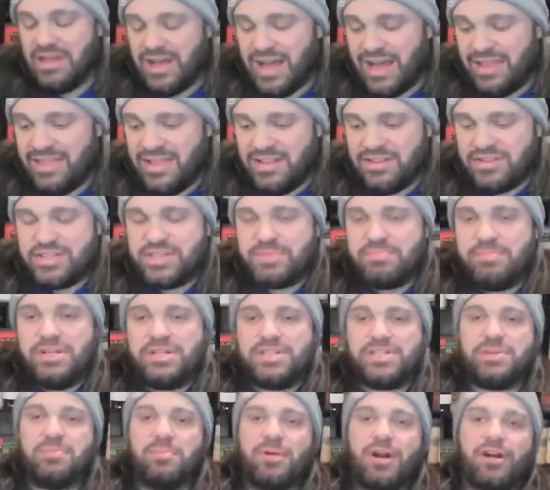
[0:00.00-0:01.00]
I think this
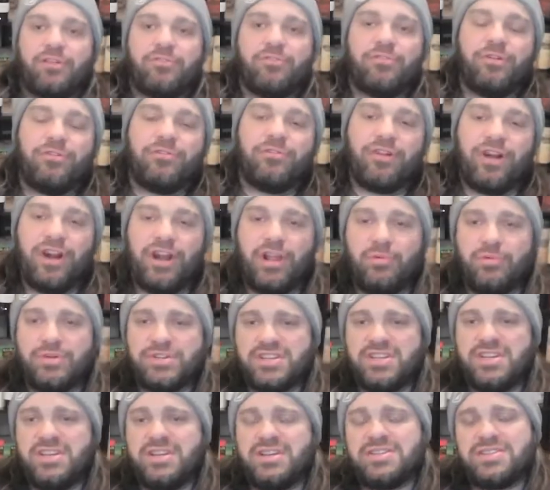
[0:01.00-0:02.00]
meets the mark for a Friday
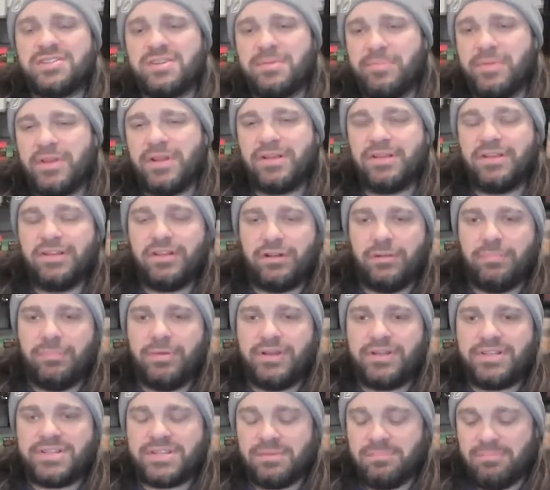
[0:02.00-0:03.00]
whiskey. Something a little
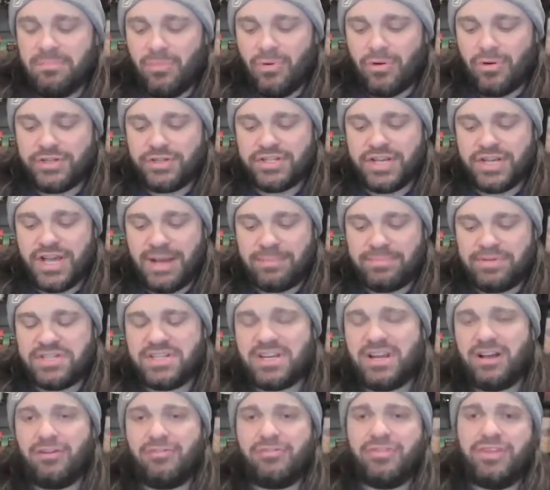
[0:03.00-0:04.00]
bit more top
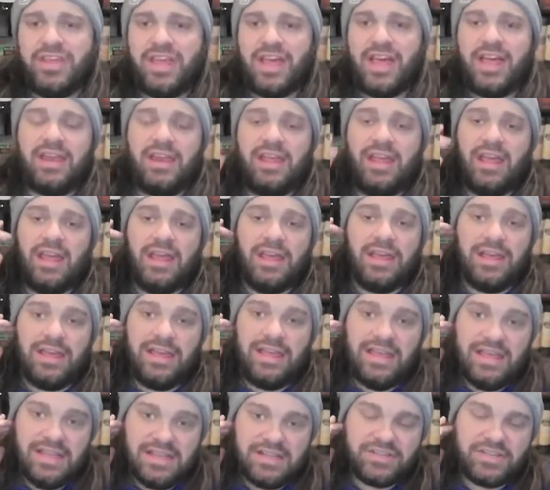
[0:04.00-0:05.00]
shelf, yet
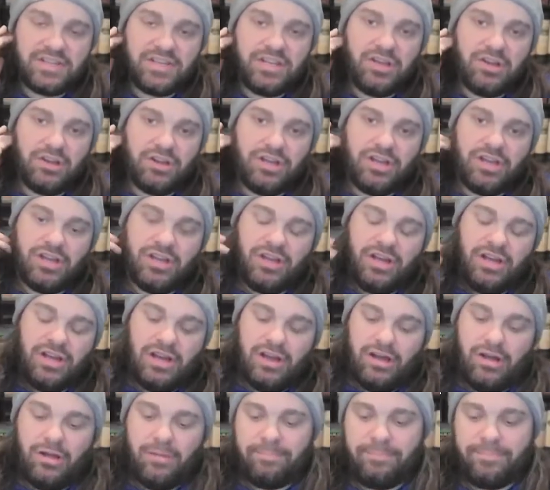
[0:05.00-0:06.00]
isn't going to
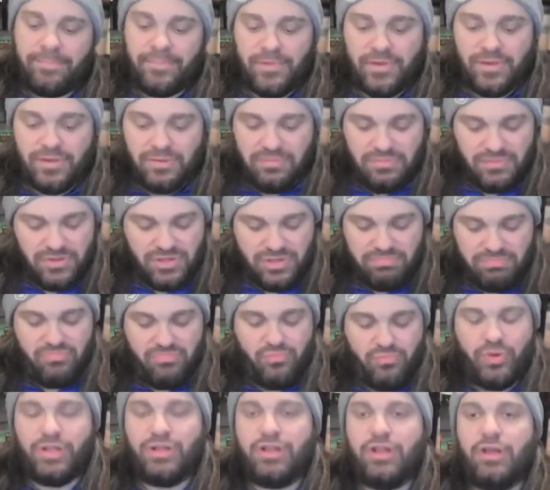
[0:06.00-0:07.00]
uh,
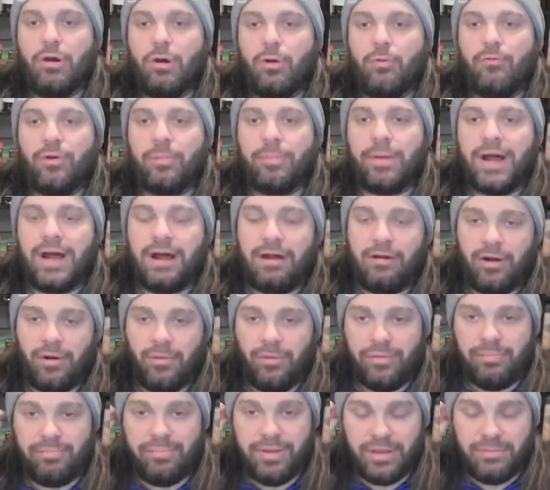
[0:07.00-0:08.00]
really overpower
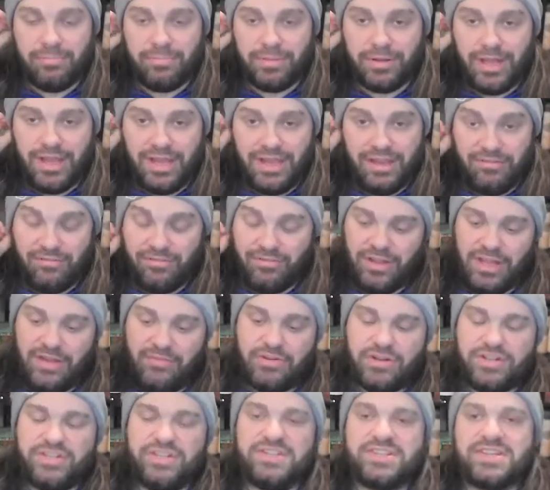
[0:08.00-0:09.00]
with big blanket
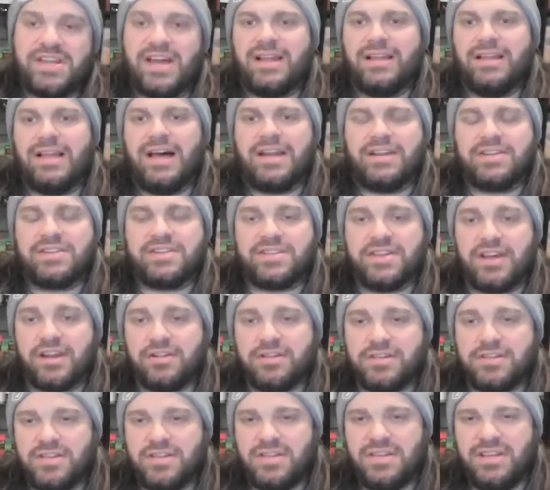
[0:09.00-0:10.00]
flavors. It's got a lot of
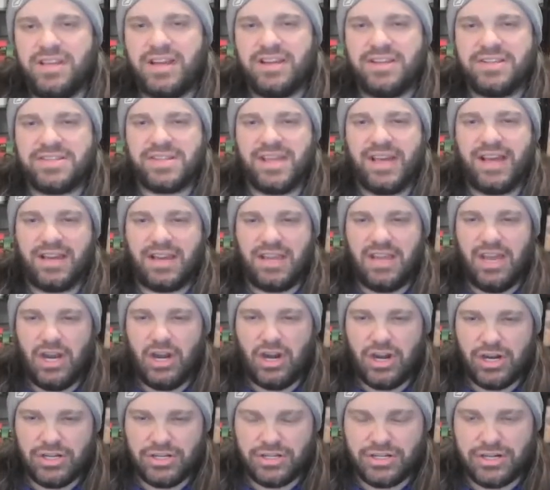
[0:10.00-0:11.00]
subtlety, yet it's got
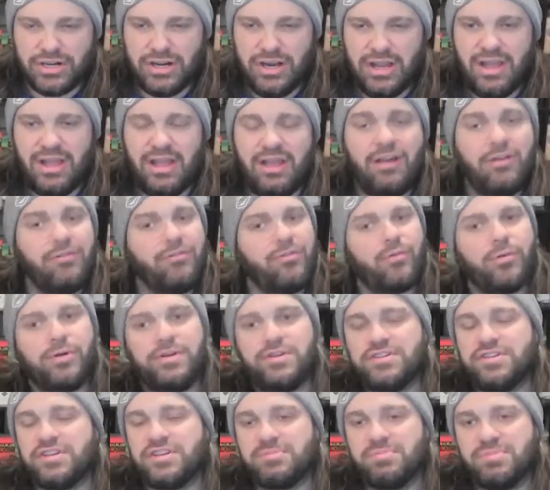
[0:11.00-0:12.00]
character.
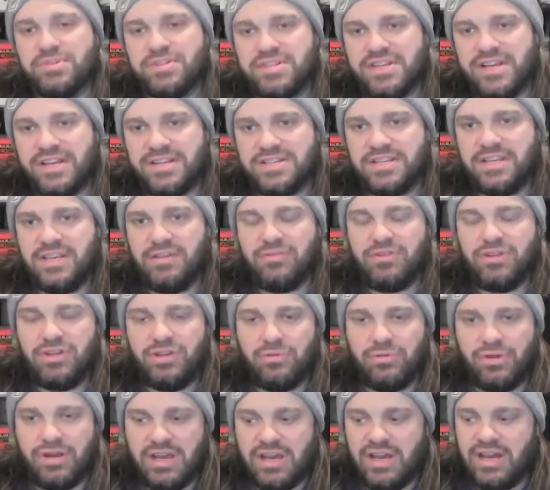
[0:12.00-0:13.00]
46% giving
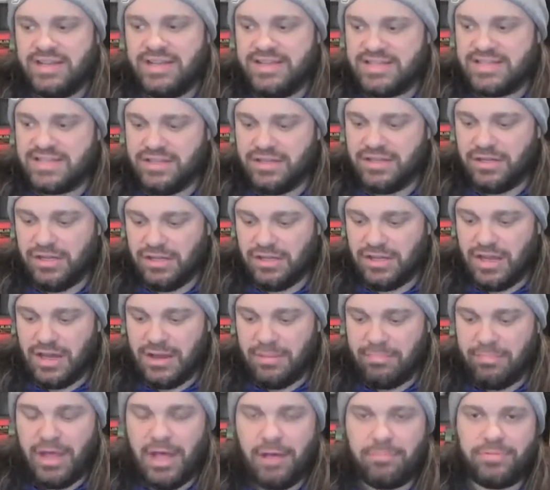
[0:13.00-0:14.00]
you a nice little
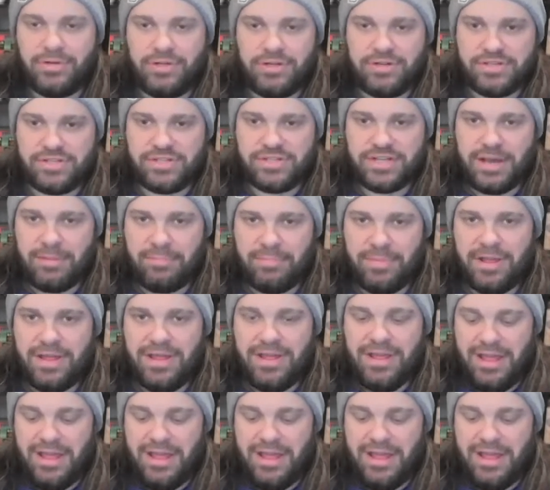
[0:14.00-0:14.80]
uh, pep in your step.